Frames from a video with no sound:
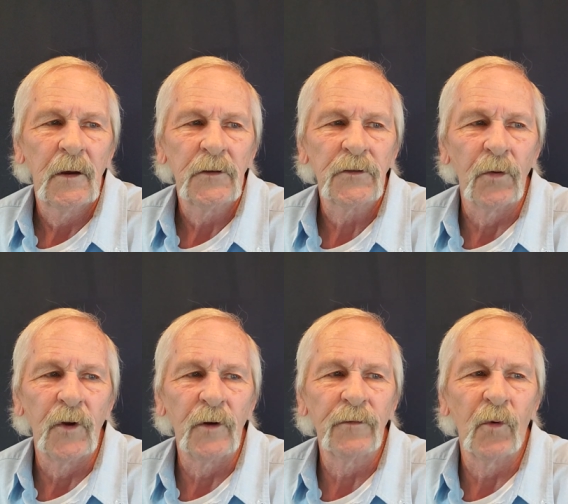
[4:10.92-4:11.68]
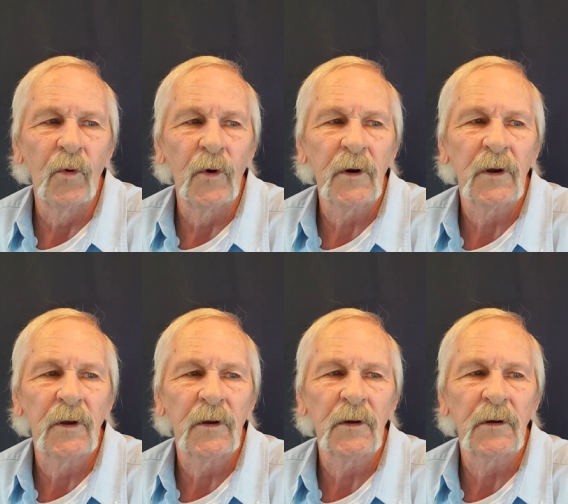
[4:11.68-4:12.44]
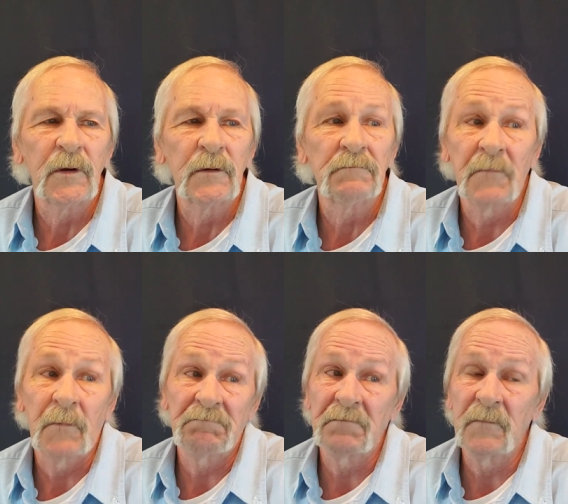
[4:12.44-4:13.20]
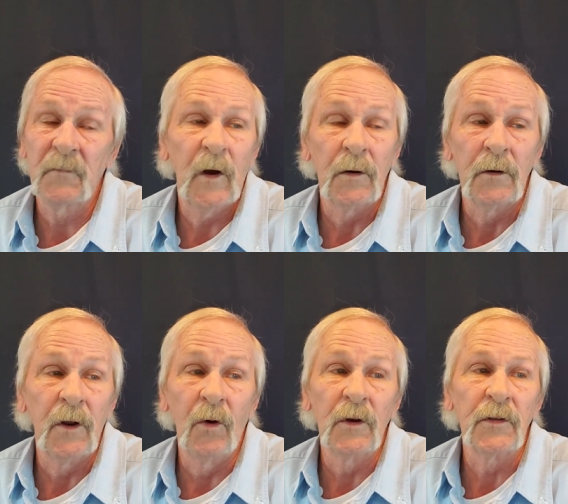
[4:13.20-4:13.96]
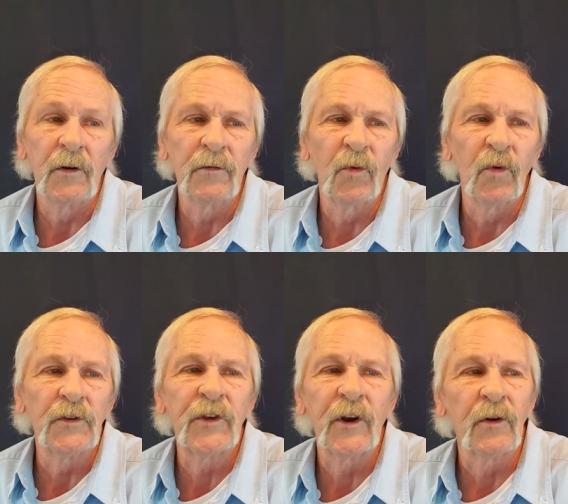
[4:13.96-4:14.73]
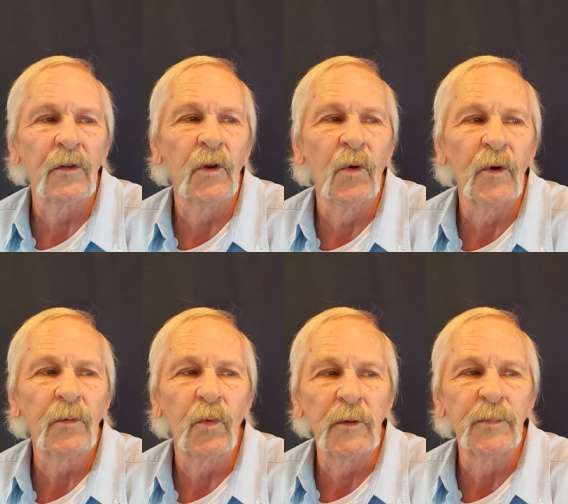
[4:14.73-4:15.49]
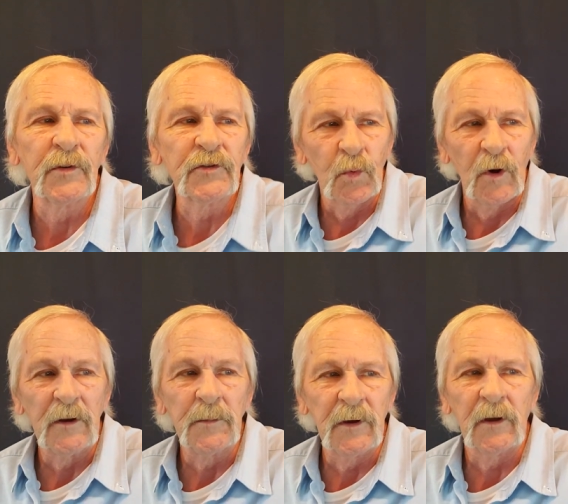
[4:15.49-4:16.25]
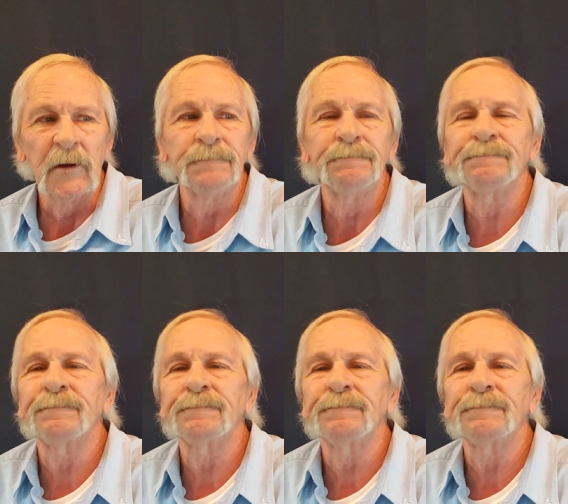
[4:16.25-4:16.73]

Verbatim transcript: So therefore, or knowing therefore the terror of the Lord, we persuade men.